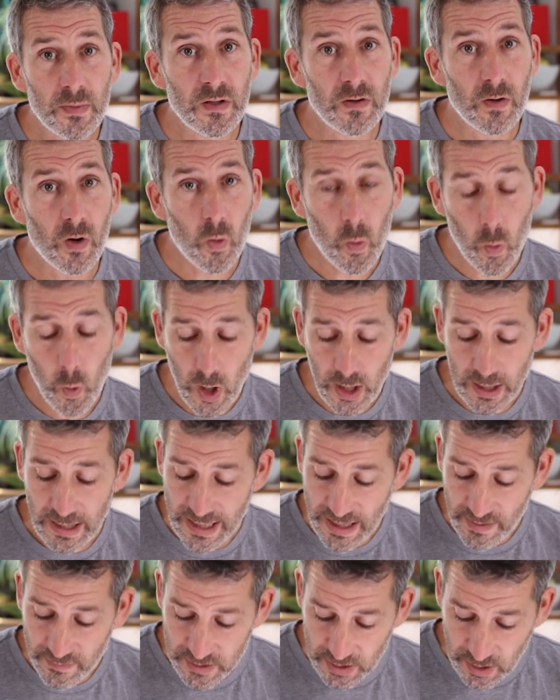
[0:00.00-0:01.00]
but you've got one
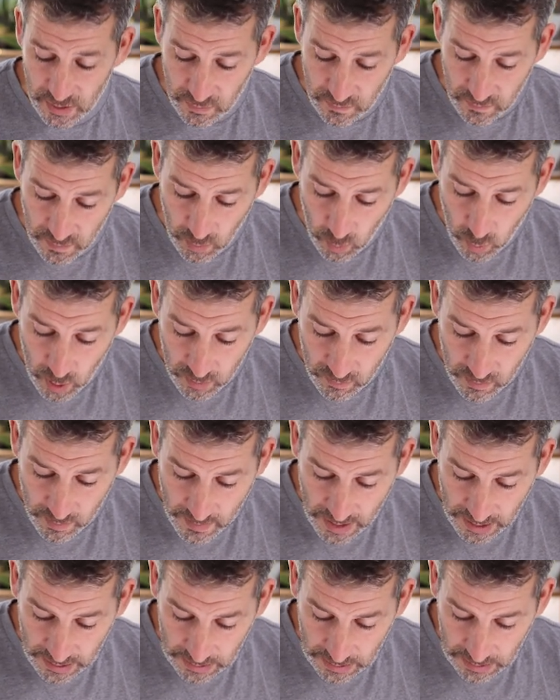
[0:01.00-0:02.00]
left over, one
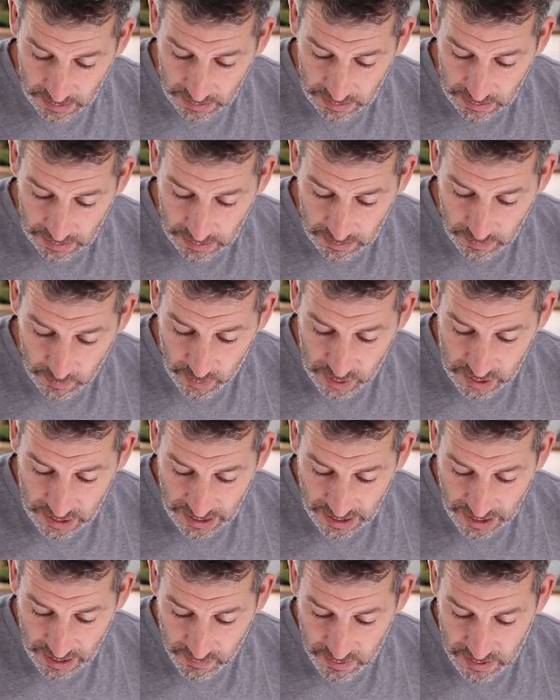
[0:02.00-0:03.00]
remainder, which
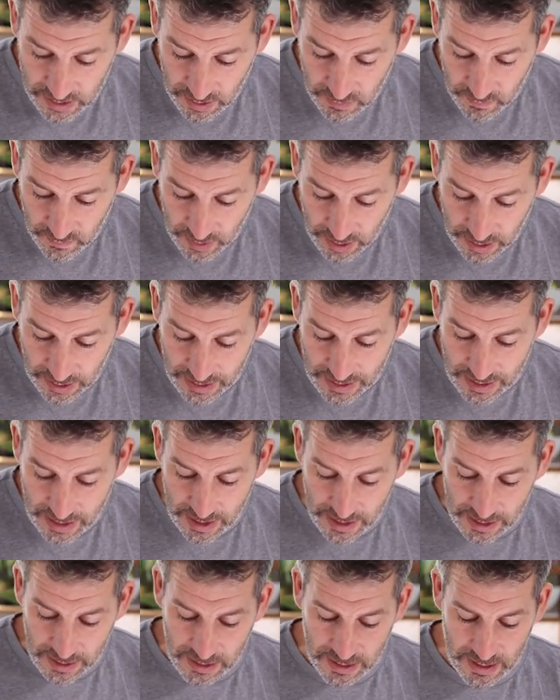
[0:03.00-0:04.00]
carries over
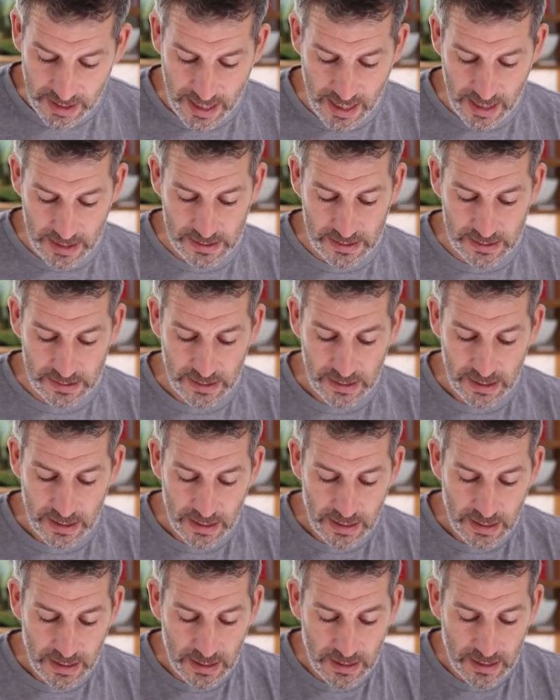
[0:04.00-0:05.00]
like that.
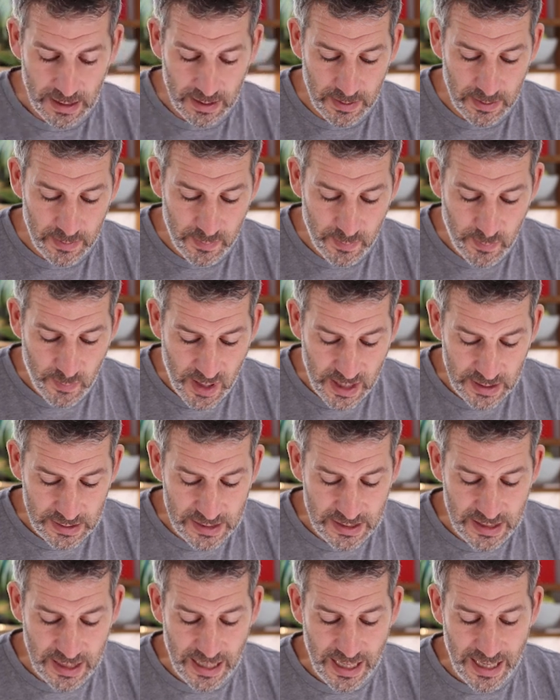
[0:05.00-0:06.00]
Back
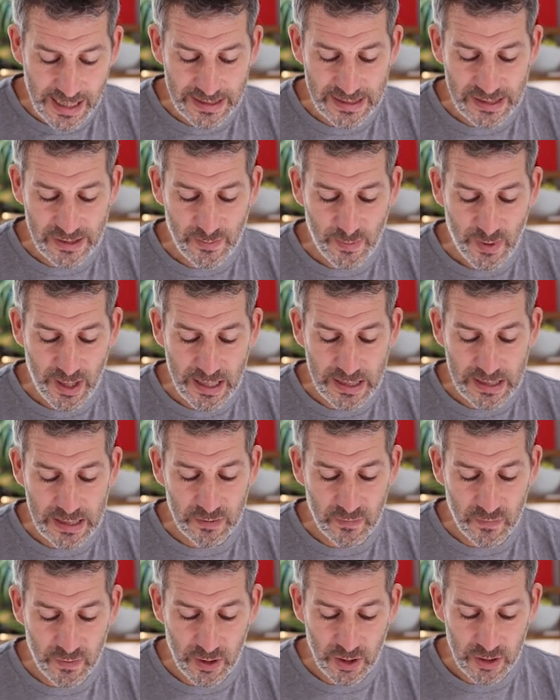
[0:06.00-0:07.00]
to the
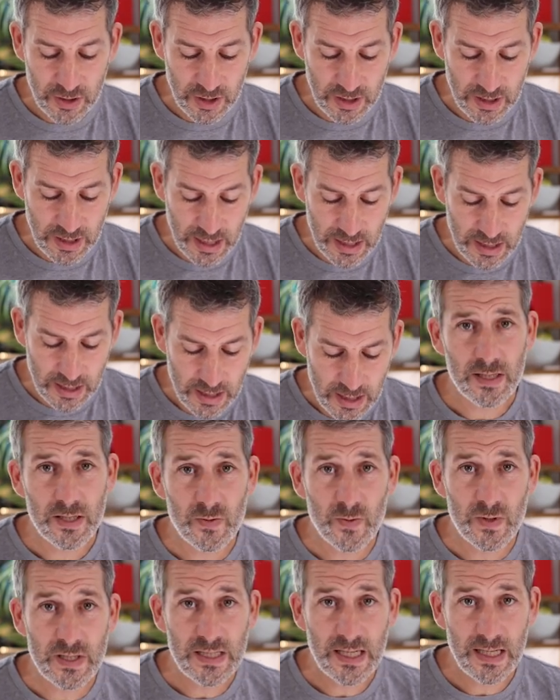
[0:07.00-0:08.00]
expanded version then.
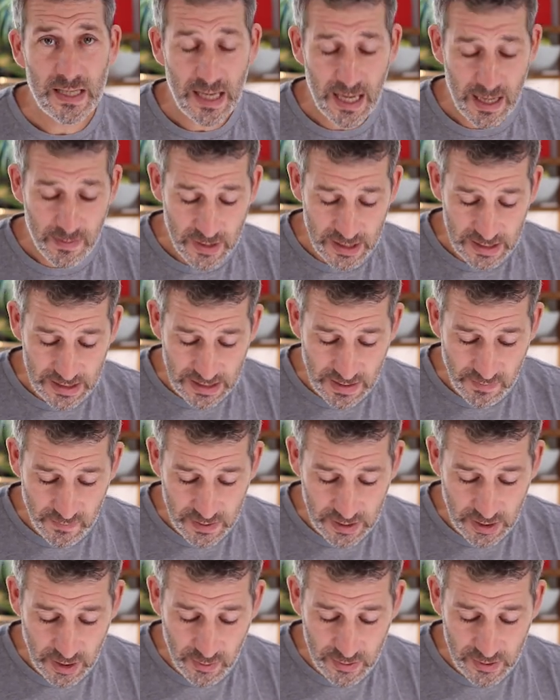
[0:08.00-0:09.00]
So we said how many
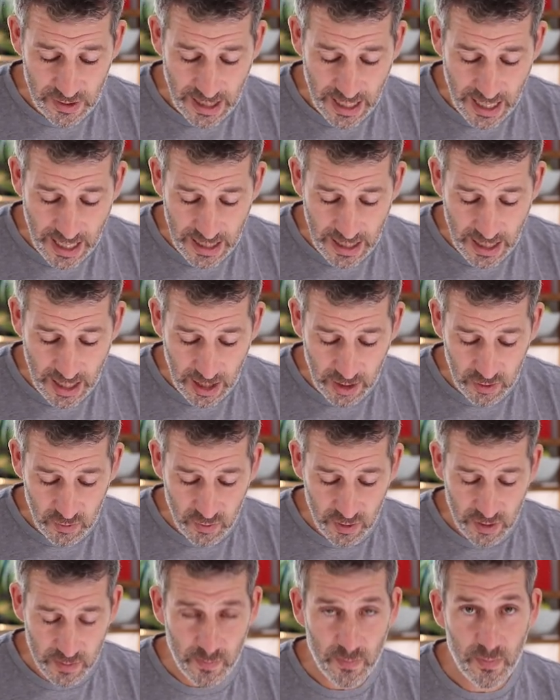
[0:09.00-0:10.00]
sevens go into
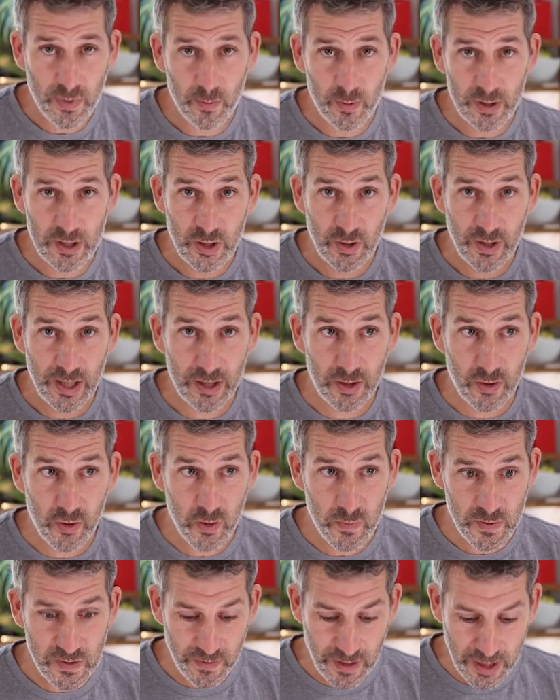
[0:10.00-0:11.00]
800, but we're doing it in
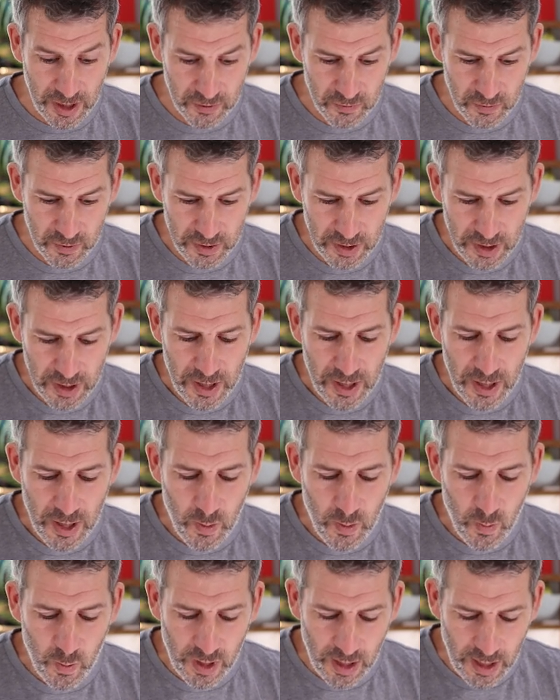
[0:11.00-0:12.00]
groups of 100.
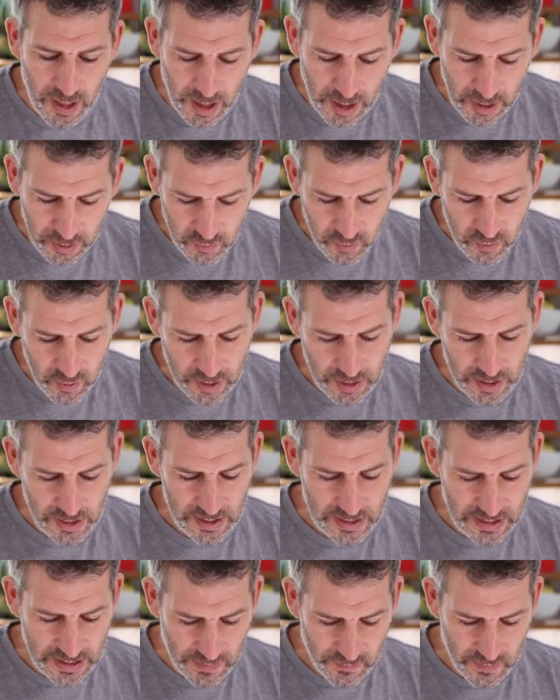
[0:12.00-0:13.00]
Well, 100
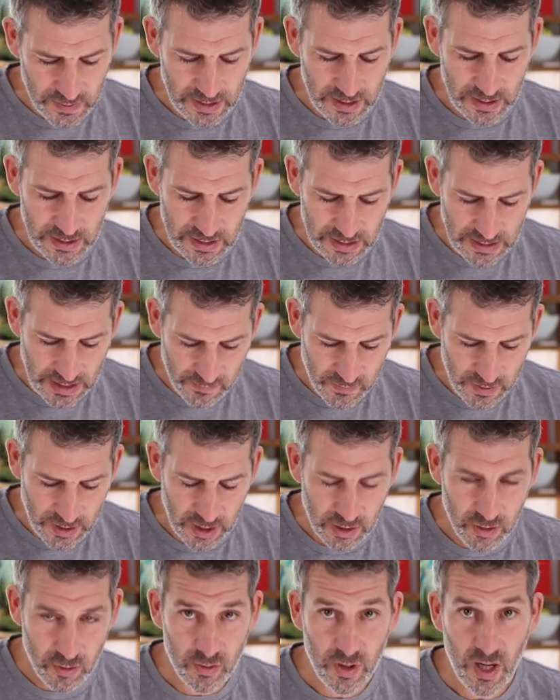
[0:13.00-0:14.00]
sevens is
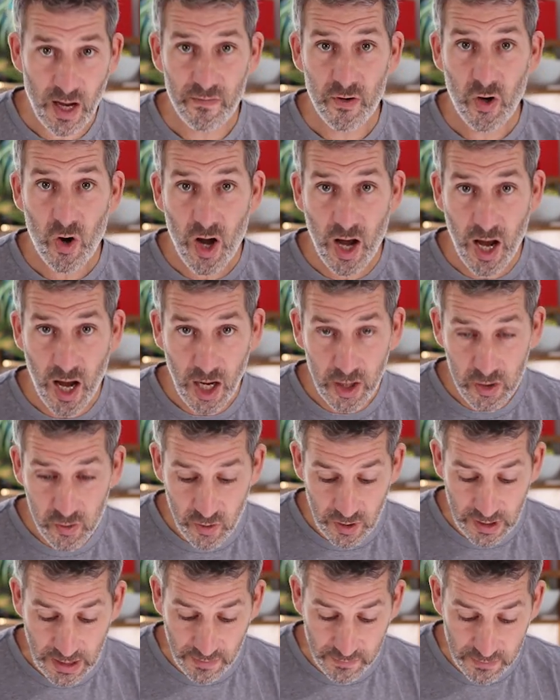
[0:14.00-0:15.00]
700. I've got
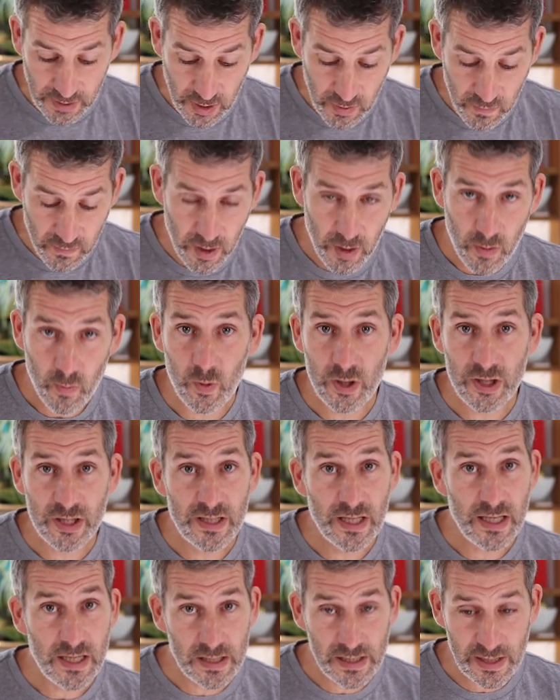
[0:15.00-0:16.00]
100 left over, which
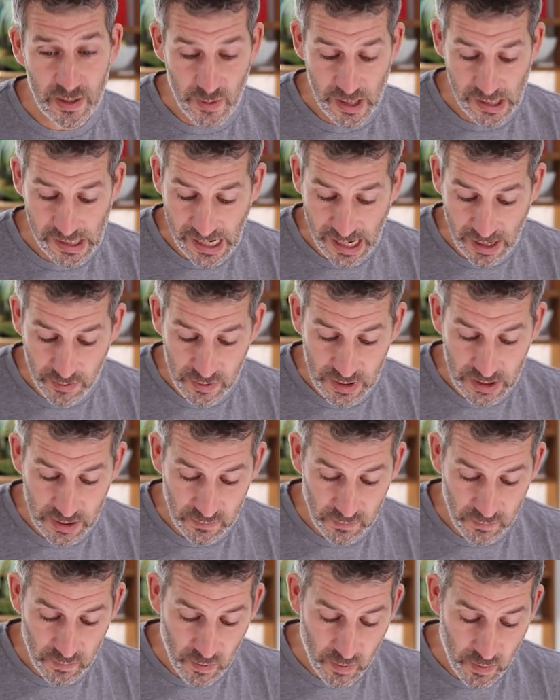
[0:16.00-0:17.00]
needs to be
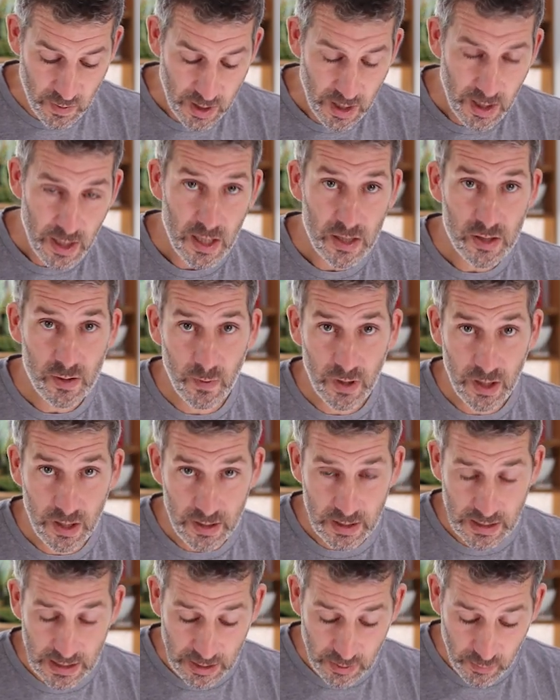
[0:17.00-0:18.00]
accounted for, so I'm gonna
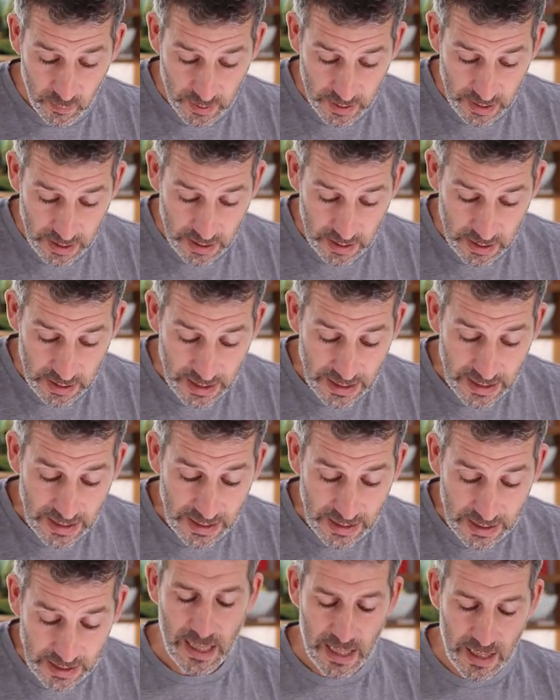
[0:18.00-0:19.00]
deal with it.
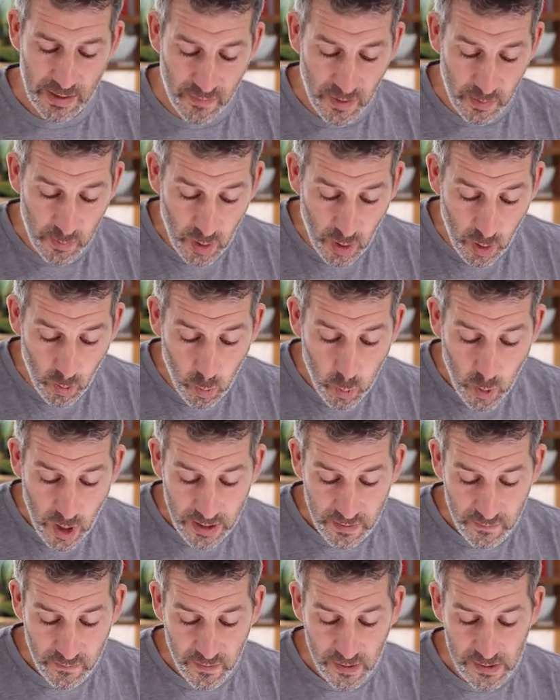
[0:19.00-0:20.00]
And if I put a
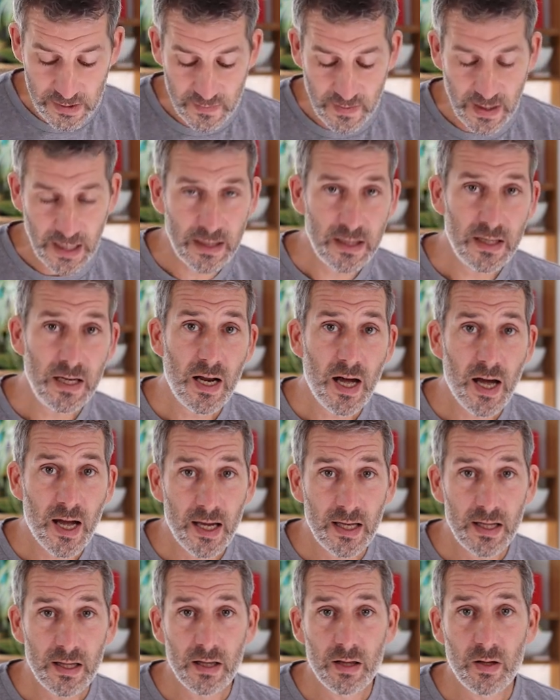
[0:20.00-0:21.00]
one in front of that
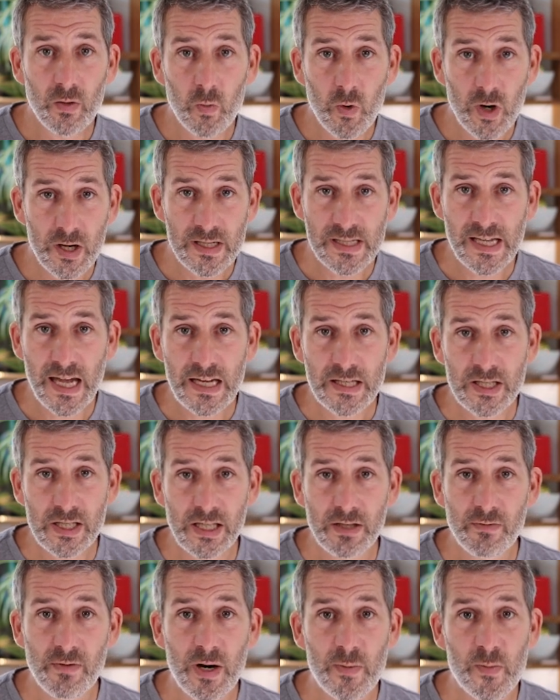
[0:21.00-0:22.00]
nine, the one is
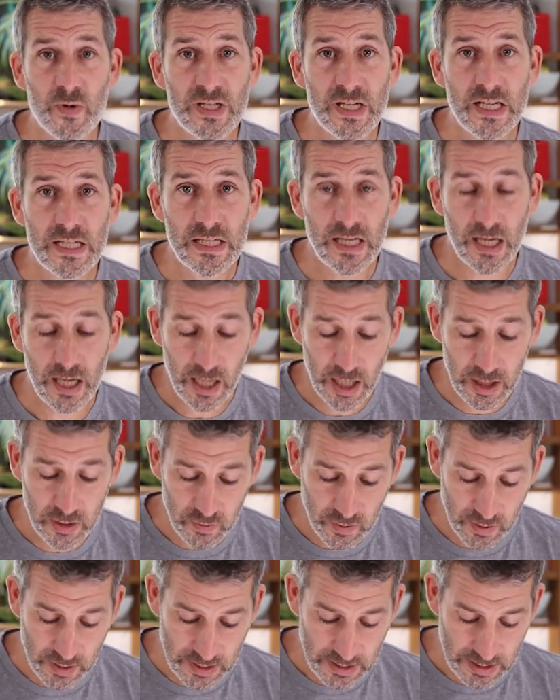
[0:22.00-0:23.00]
actually representing
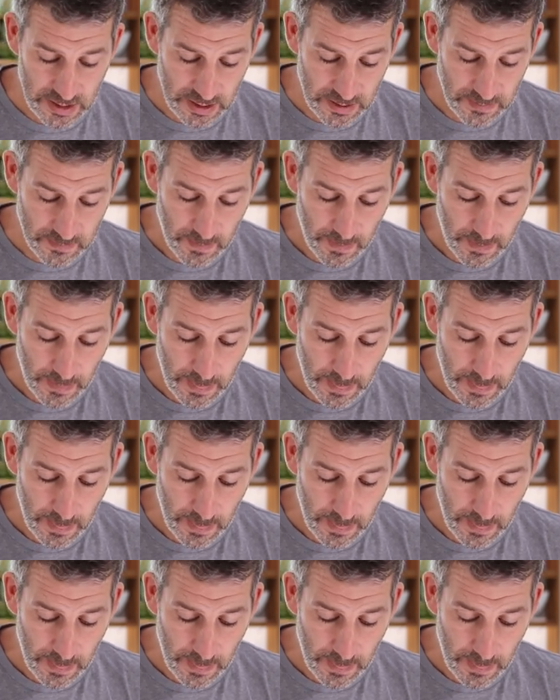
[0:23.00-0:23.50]
100, isn't it?